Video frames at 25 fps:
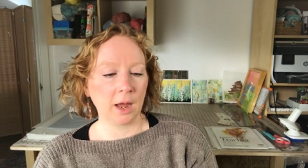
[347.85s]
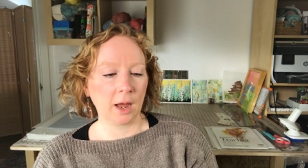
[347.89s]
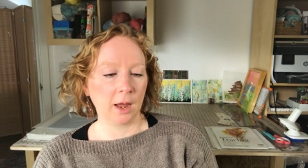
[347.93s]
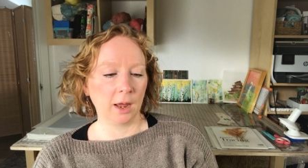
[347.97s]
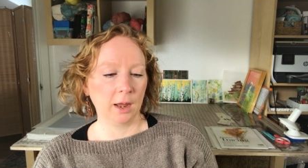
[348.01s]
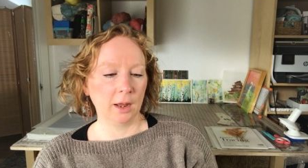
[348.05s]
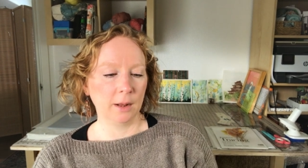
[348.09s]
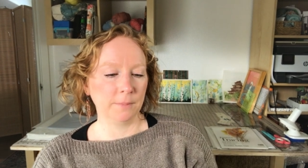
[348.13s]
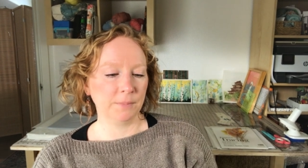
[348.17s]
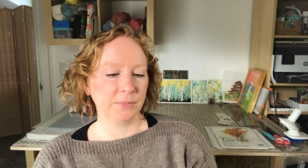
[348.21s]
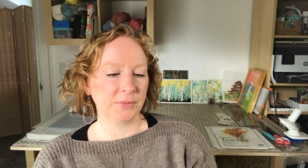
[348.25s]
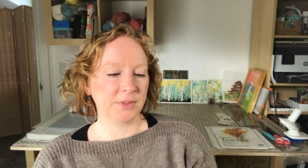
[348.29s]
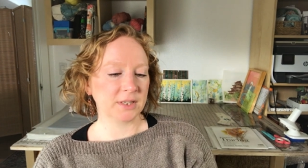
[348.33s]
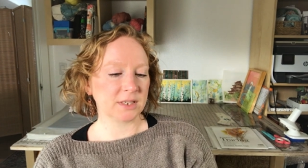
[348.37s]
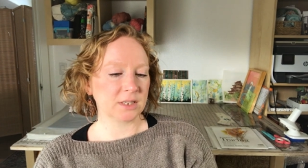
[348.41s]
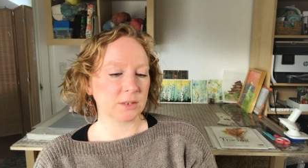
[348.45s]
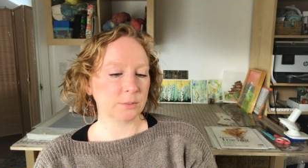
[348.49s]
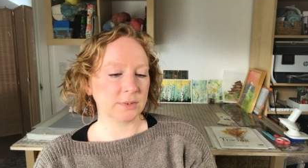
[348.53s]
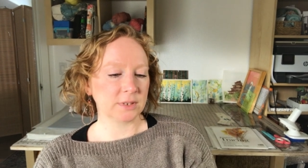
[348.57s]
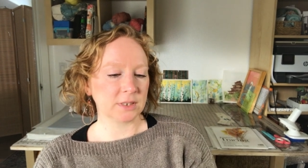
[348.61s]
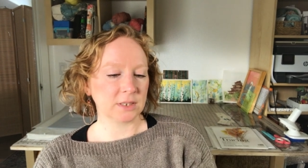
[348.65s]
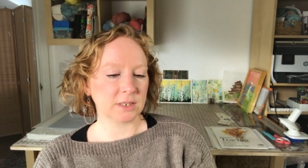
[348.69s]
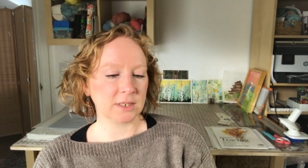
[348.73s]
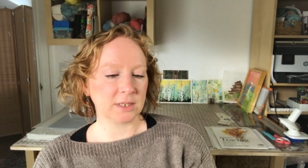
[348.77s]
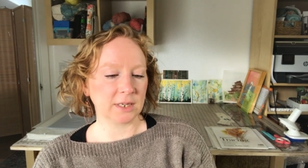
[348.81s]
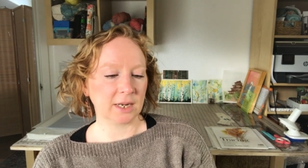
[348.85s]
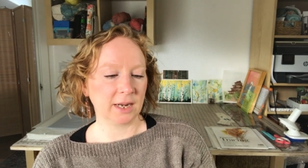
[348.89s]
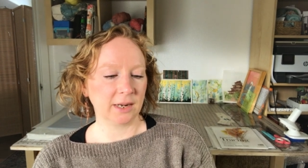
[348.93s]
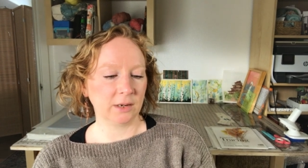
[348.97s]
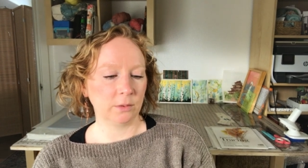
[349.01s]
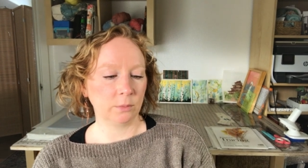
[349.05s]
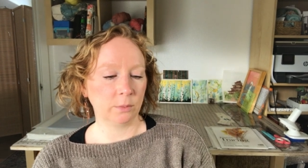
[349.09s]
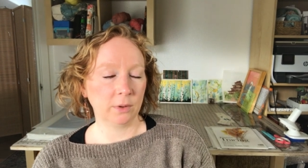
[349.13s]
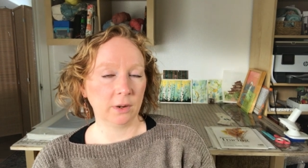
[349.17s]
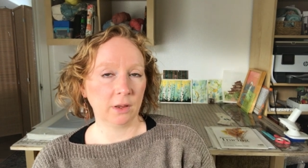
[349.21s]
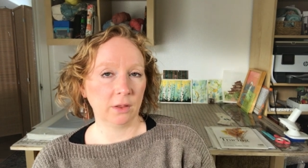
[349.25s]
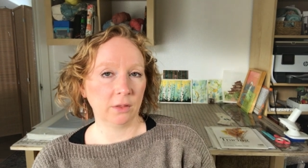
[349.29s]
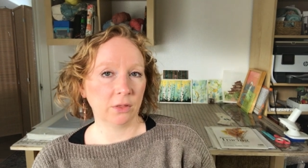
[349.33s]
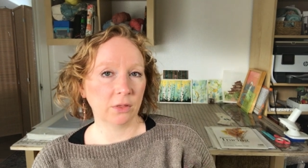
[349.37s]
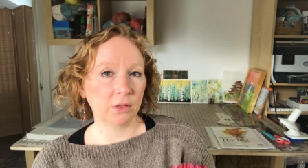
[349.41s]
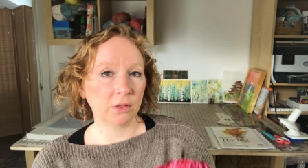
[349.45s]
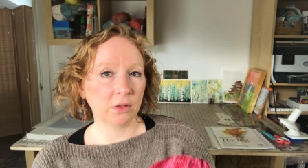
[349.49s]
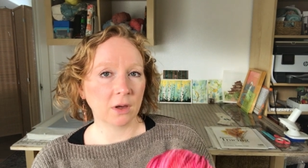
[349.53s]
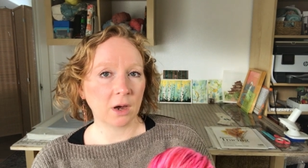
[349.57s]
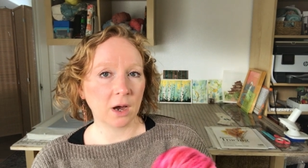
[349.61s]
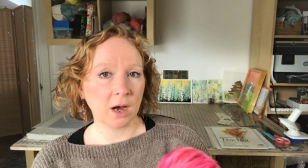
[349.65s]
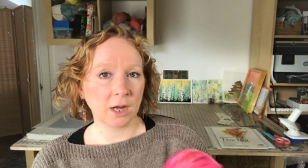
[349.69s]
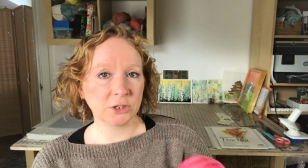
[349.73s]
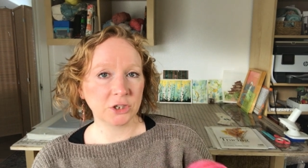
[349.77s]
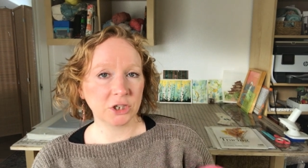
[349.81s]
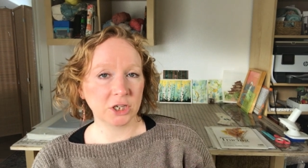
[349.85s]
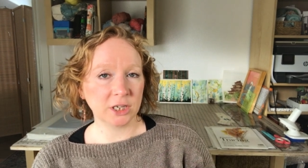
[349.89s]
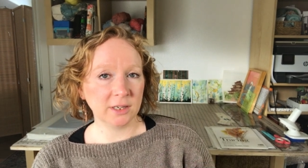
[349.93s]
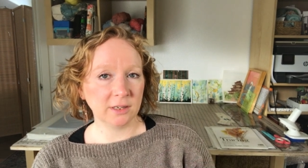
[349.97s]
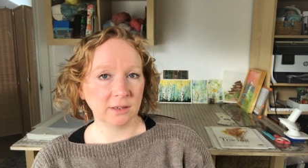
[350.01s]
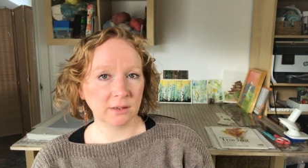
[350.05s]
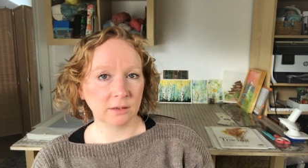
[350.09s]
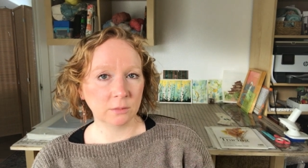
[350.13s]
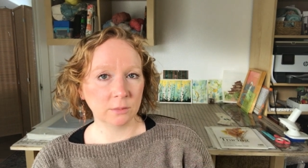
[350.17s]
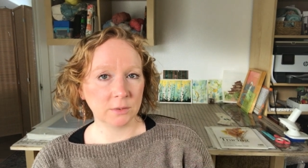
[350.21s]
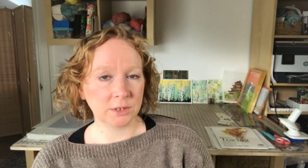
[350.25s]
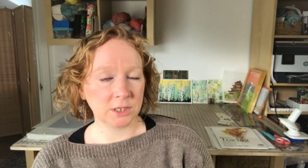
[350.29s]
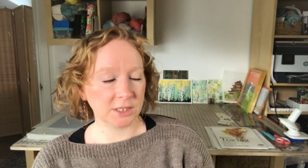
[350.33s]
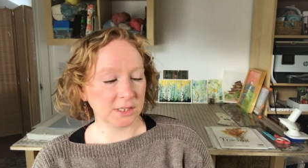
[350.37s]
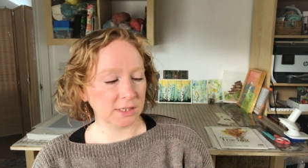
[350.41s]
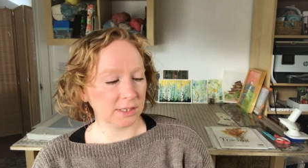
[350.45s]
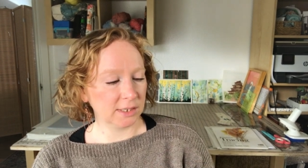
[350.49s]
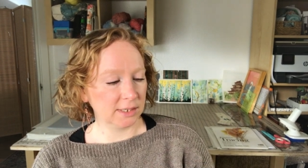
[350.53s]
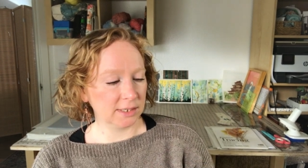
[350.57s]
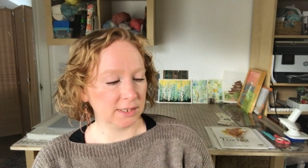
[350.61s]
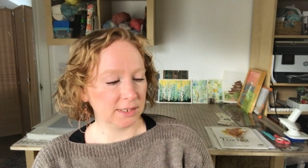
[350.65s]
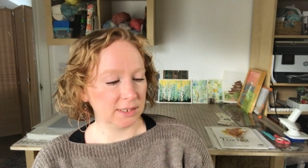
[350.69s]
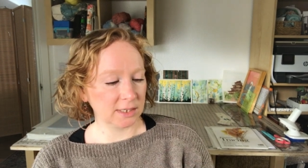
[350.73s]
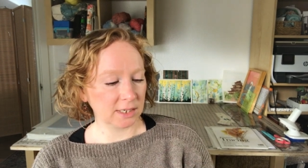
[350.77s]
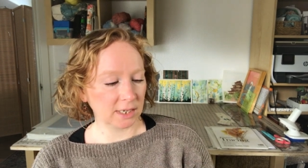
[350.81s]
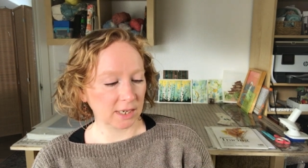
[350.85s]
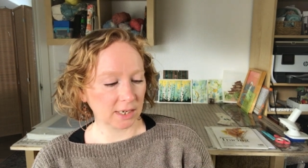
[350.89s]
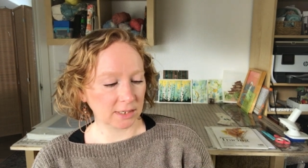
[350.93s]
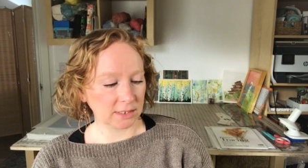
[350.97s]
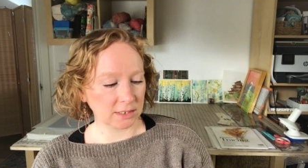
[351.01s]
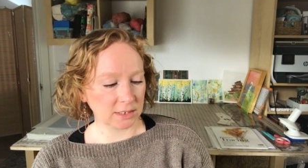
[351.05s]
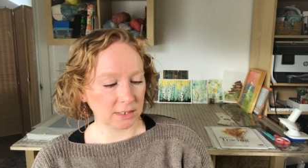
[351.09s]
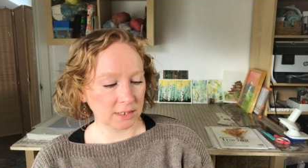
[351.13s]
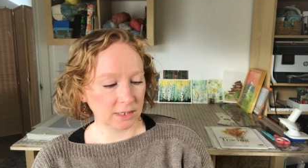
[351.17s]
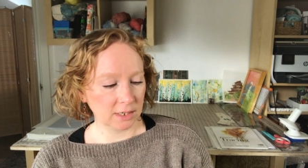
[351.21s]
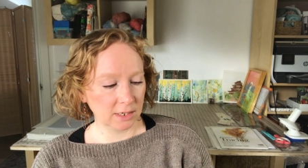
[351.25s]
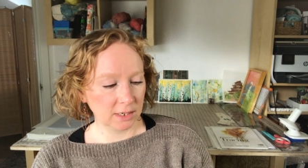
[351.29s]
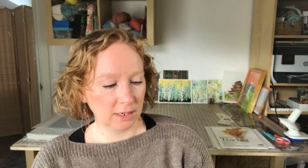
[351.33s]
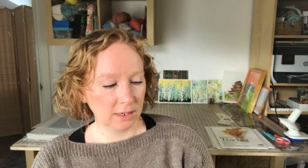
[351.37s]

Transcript: Um, this was dyed with cochineal, which is an insect,